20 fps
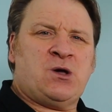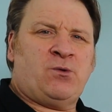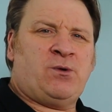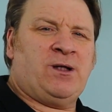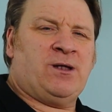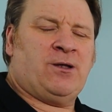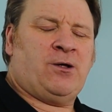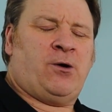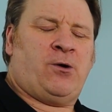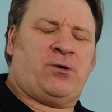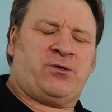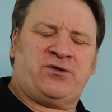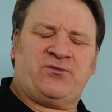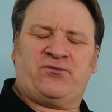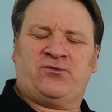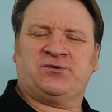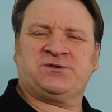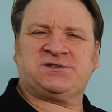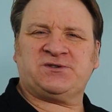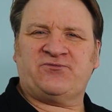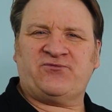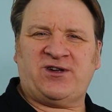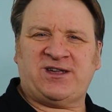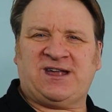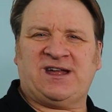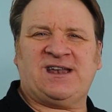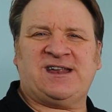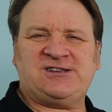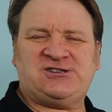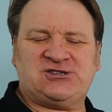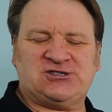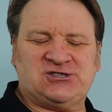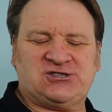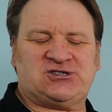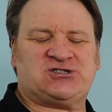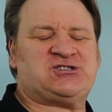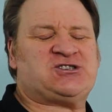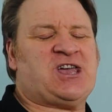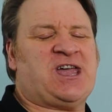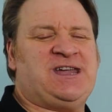Well, all the rules and
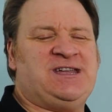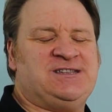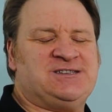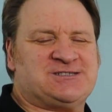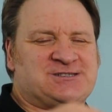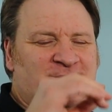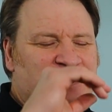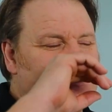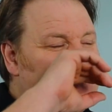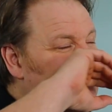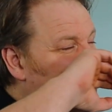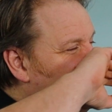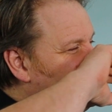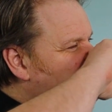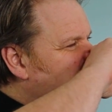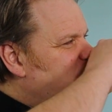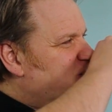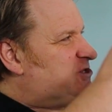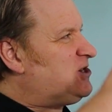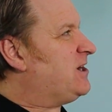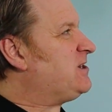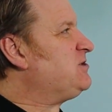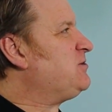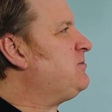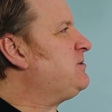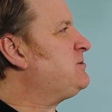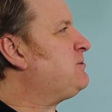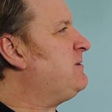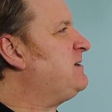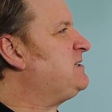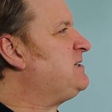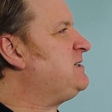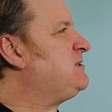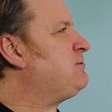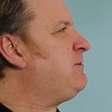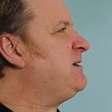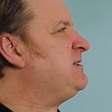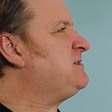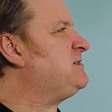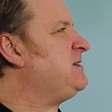regulations changed on the 1st of January
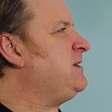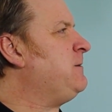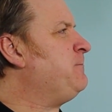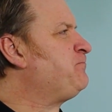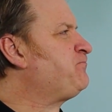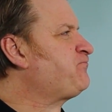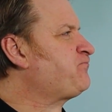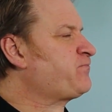2020